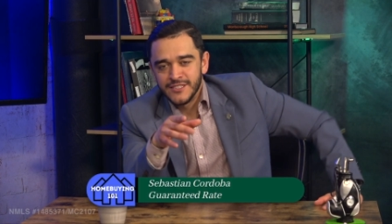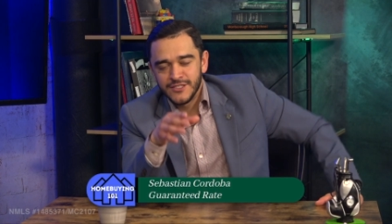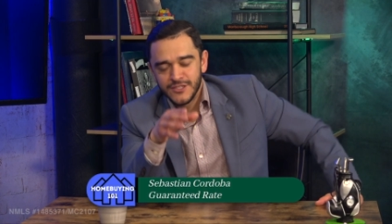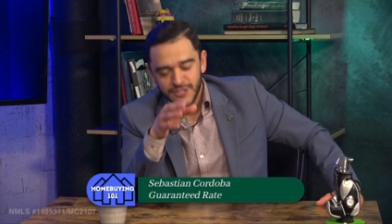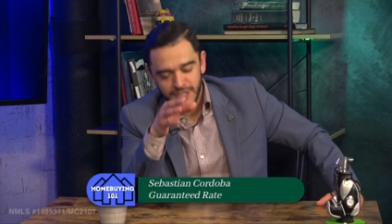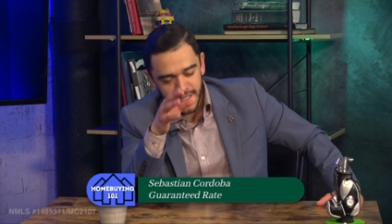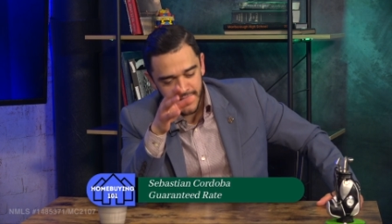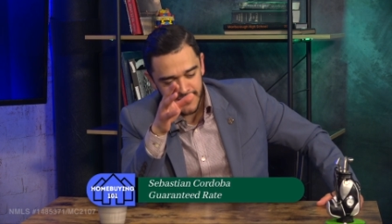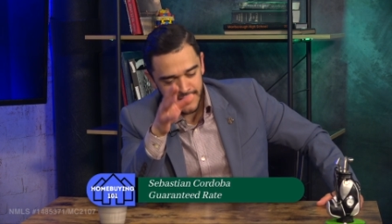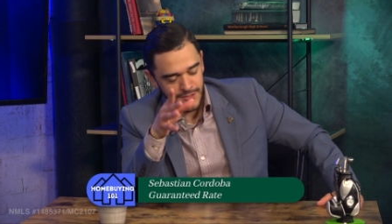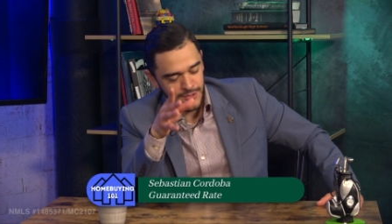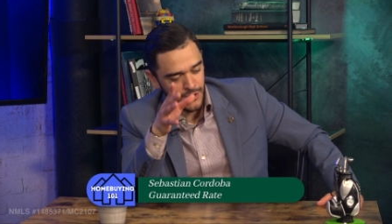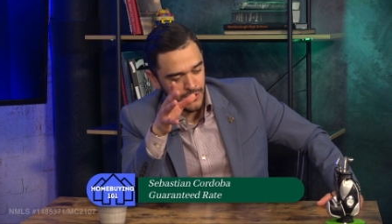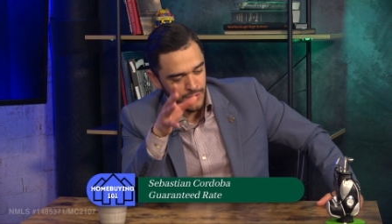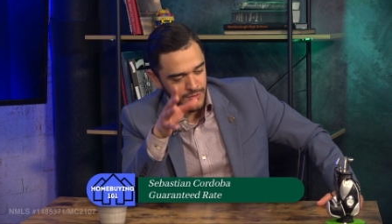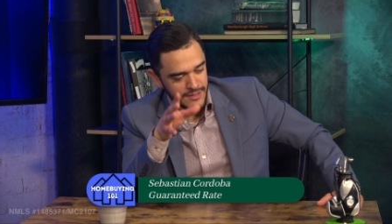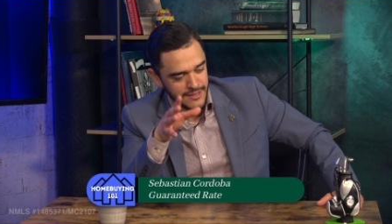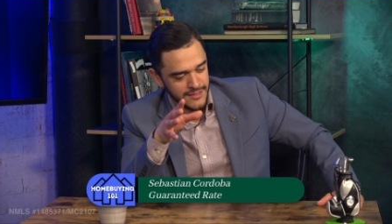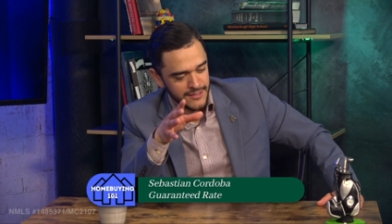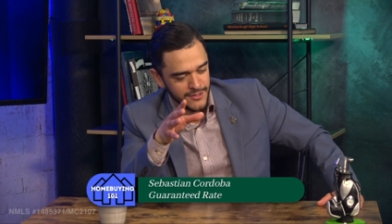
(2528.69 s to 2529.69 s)
Jeez,
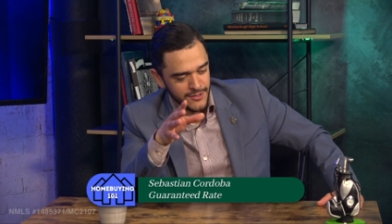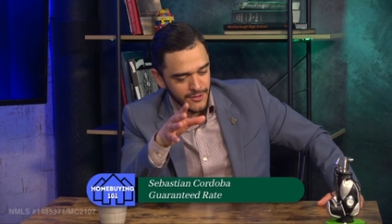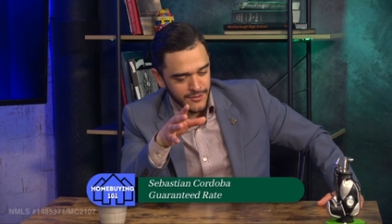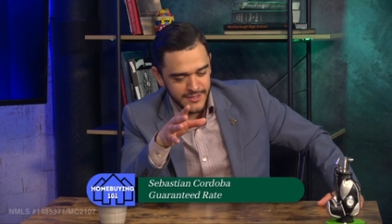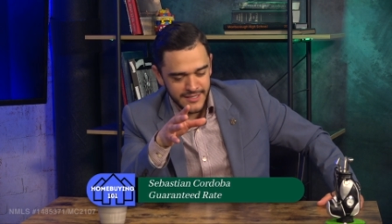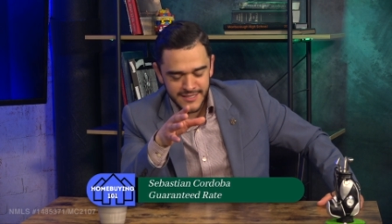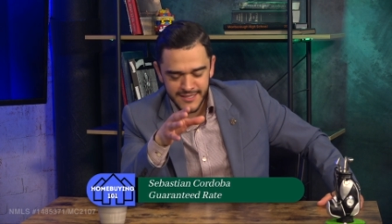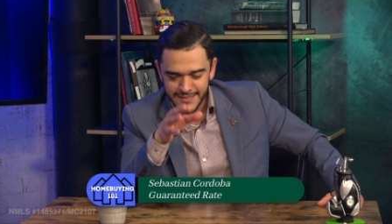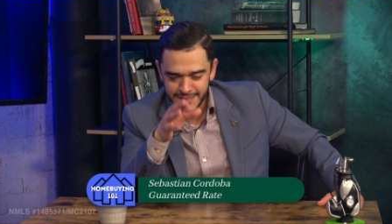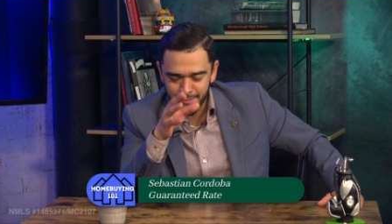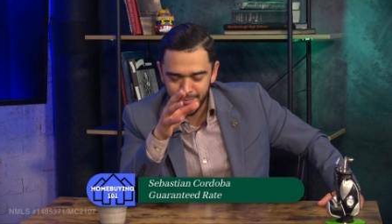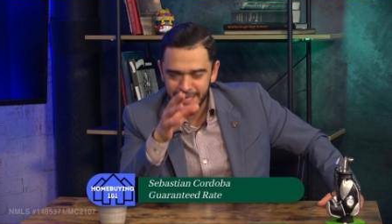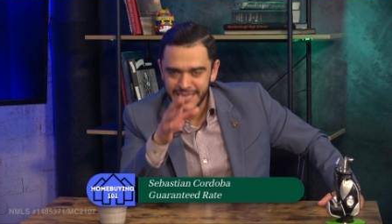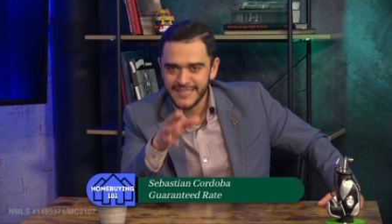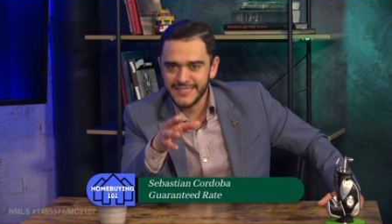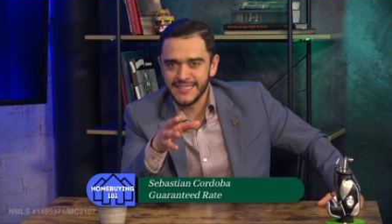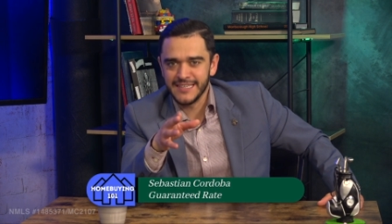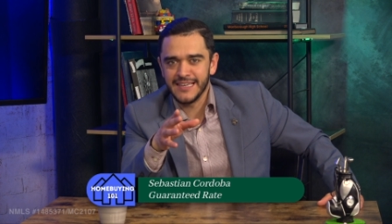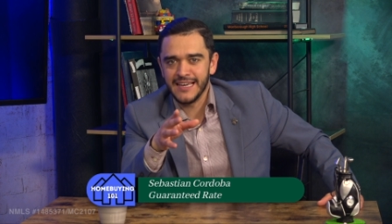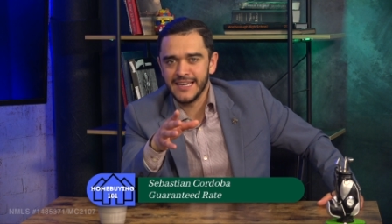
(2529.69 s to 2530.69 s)
so, this is
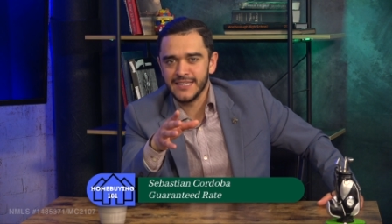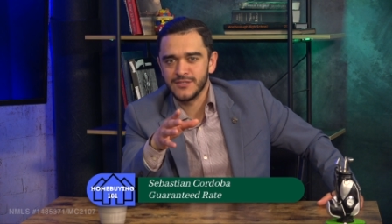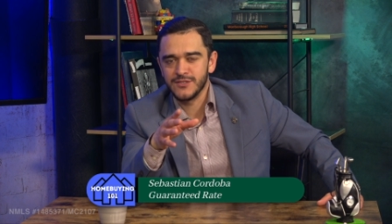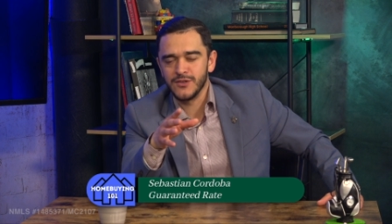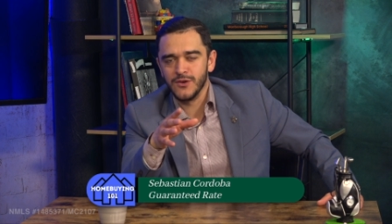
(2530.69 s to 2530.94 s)
amazing, guys.